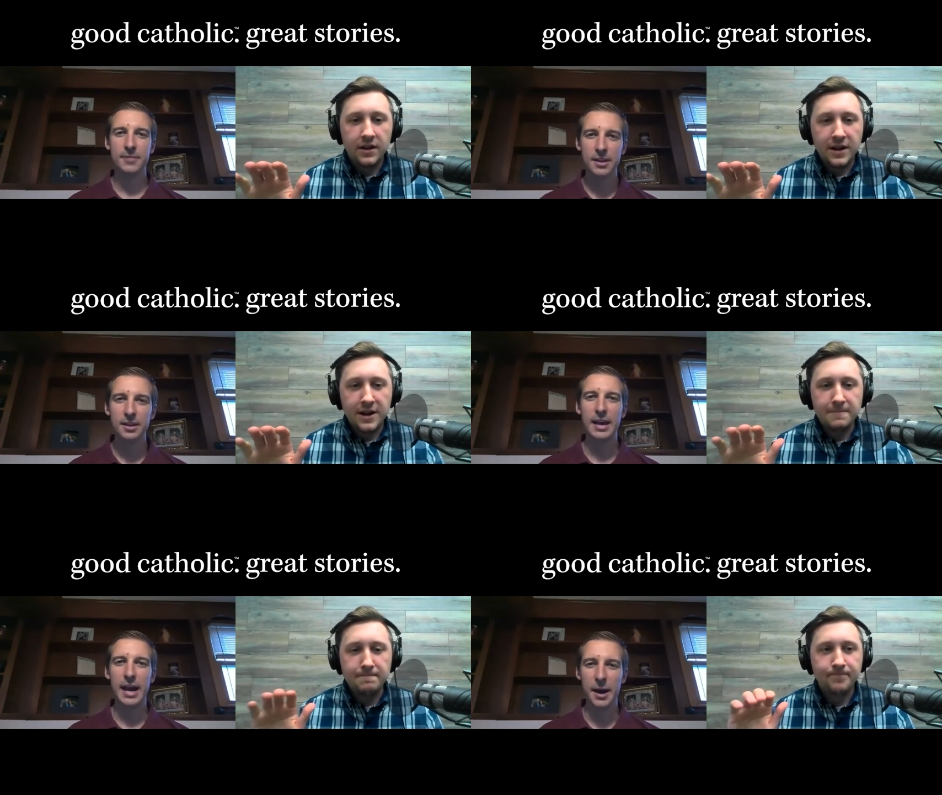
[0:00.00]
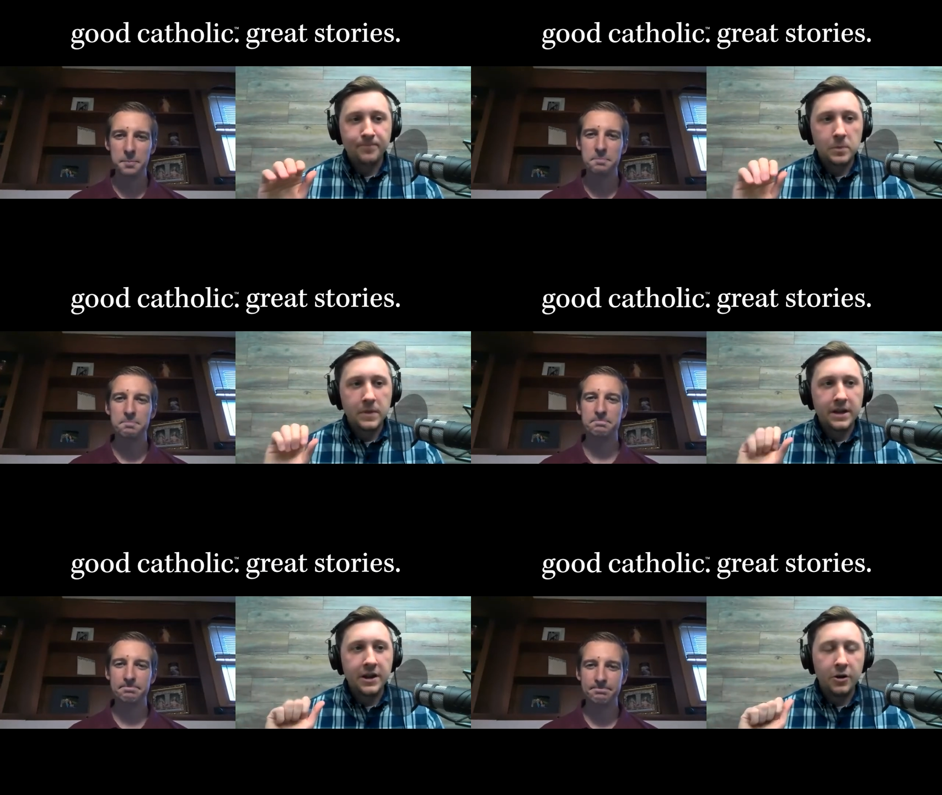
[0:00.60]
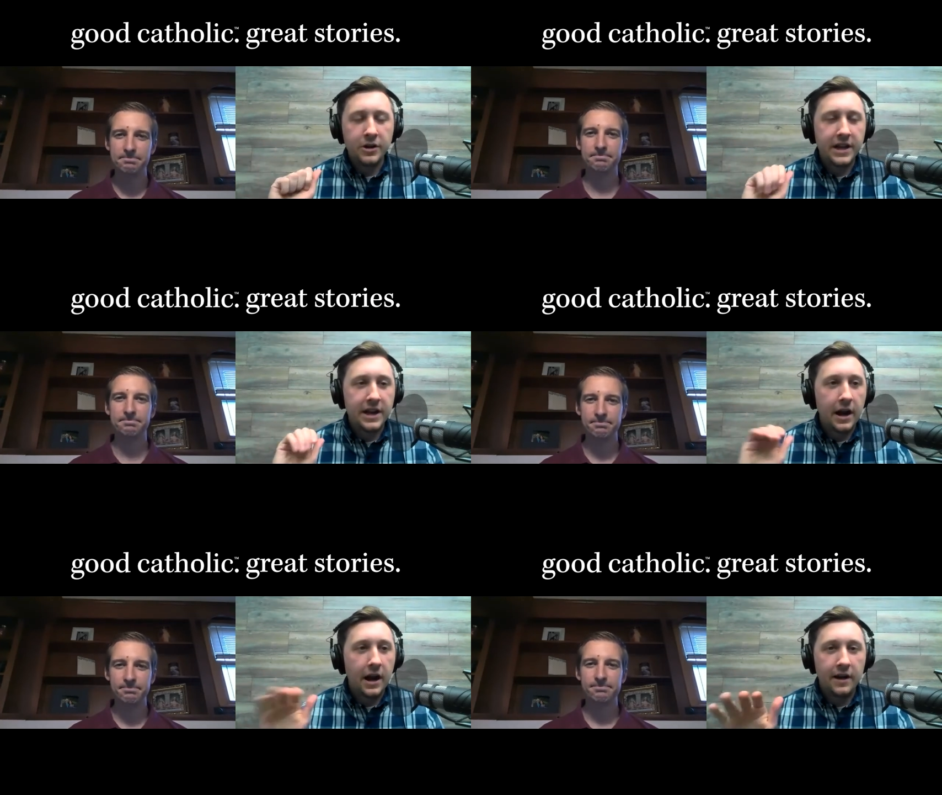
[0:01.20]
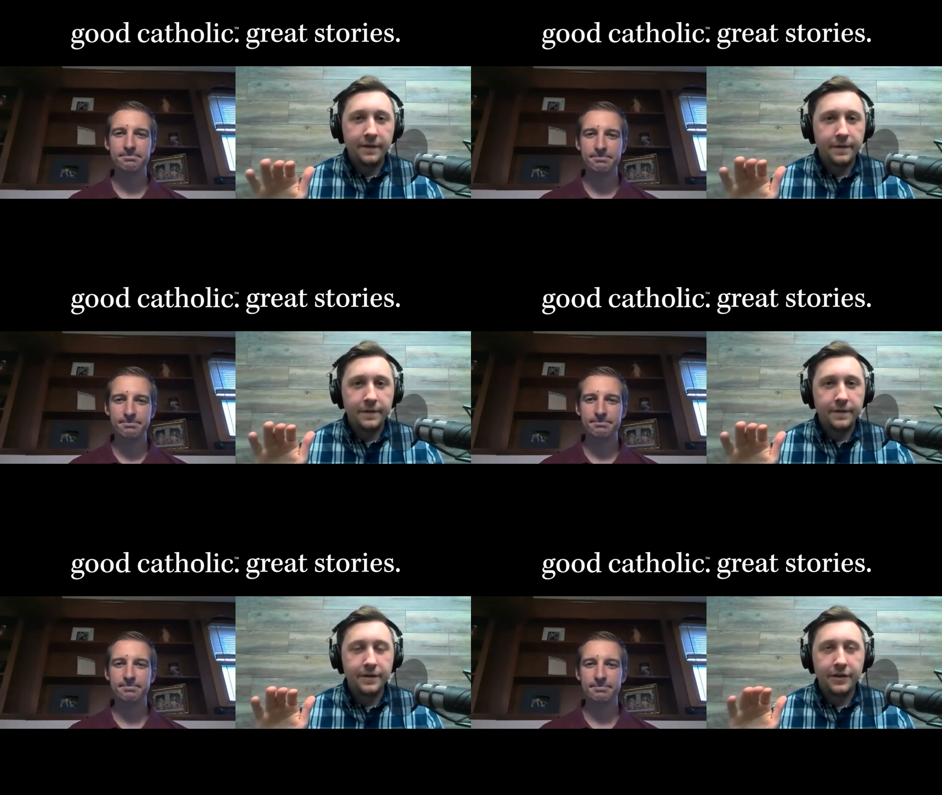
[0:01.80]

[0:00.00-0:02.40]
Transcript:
Speaker 1: Um, yeah. You know, it, it, I've